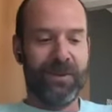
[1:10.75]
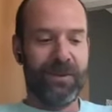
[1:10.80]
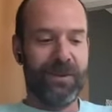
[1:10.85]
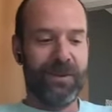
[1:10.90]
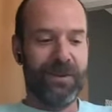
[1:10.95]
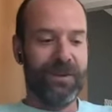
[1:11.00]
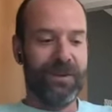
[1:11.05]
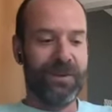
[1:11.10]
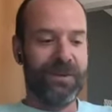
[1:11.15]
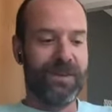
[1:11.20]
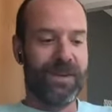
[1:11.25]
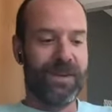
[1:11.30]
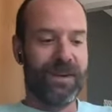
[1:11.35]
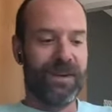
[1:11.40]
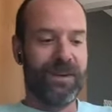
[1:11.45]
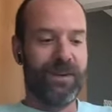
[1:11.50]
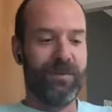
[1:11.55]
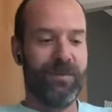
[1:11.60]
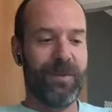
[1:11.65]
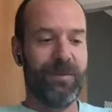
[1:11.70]

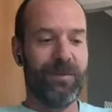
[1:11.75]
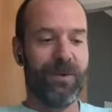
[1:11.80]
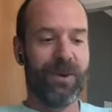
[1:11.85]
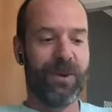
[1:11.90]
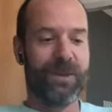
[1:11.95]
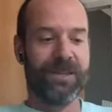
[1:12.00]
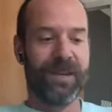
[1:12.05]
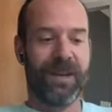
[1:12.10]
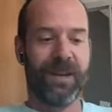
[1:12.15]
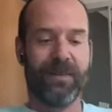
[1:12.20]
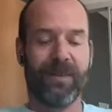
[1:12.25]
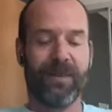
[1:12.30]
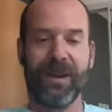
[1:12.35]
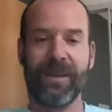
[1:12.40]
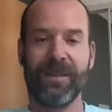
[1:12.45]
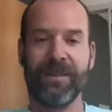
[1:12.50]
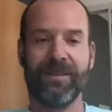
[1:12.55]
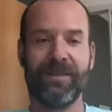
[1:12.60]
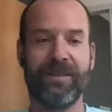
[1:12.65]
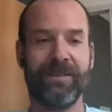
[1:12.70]
couldn't be more excited about
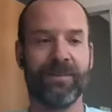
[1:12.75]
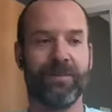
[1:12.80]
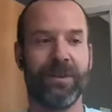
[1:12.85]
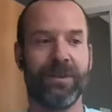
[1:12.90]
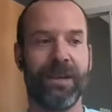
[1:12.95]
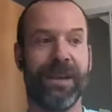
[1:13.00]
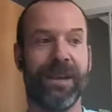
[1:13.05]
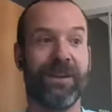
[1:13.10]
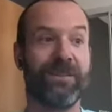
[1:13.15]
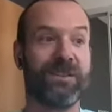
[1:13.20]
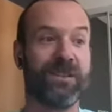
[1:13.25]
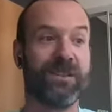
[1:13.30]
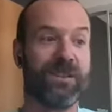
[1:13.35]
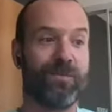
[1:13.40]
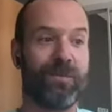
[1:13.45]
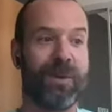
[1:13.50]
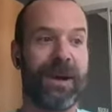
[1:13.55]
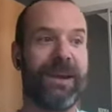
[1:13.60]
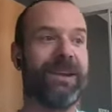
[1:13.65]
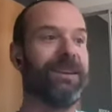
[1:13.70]
how the season played out,
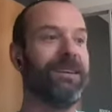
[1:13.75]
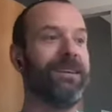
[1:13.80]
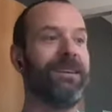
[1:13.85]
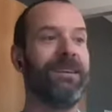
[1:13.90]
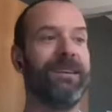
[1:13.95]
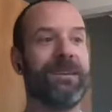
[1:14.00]
despite